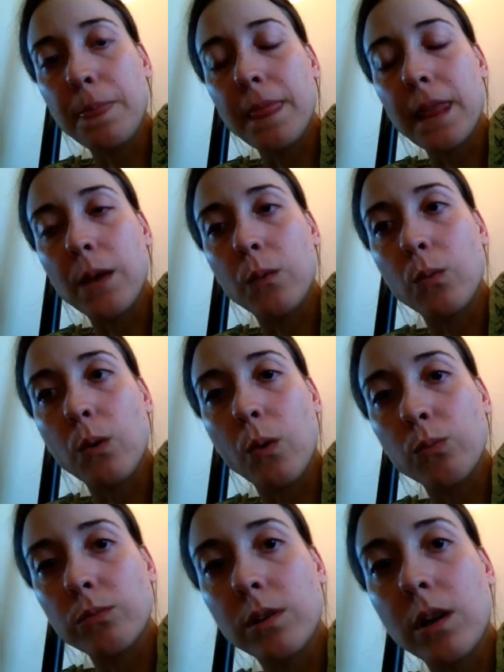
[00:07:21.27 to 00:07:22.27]
It
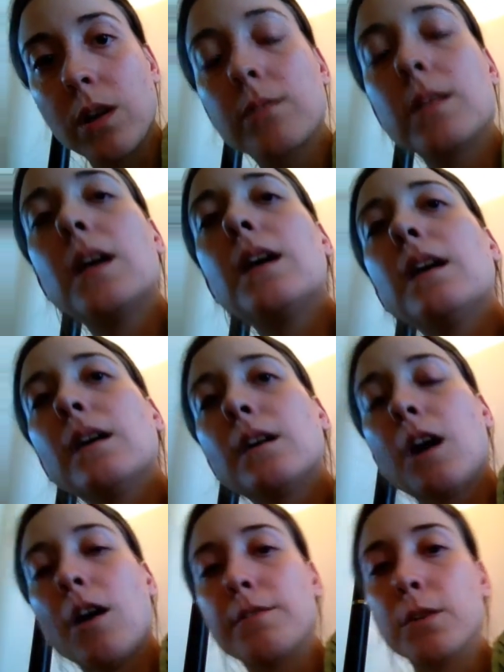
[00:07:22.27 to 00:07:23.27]
won't
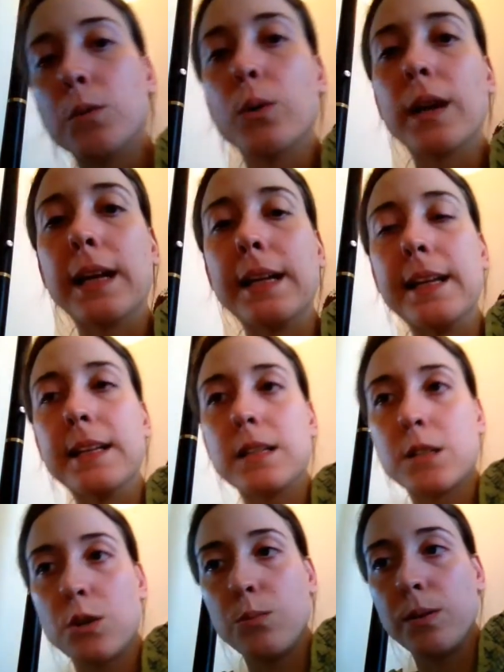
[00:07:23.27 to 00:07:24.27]
cover what I need it
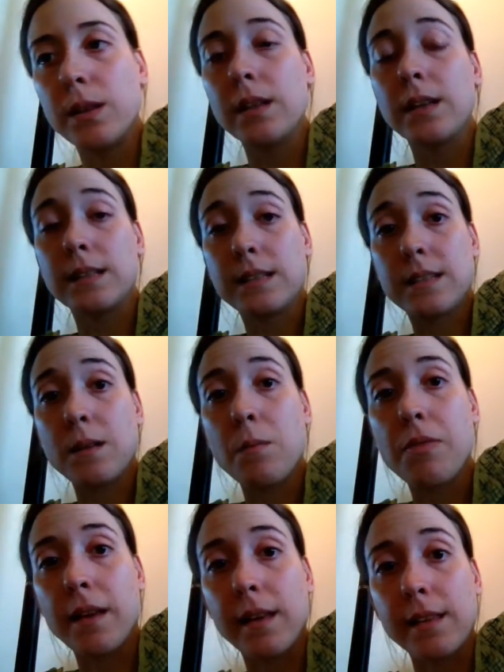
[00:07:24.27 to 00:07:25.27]
to, but it's
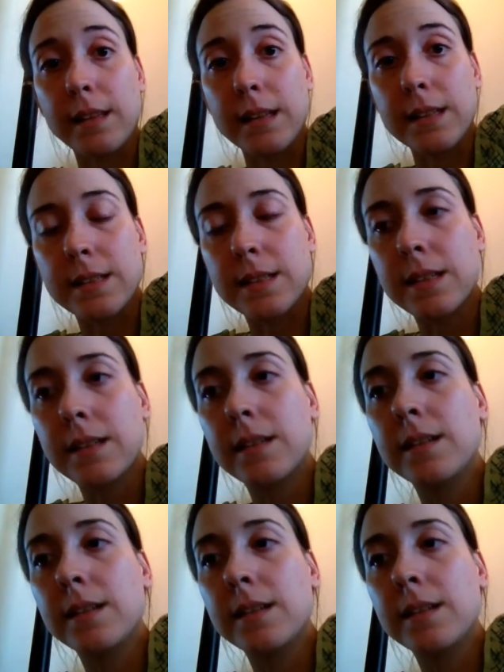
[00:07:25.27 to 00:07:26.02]
something at least.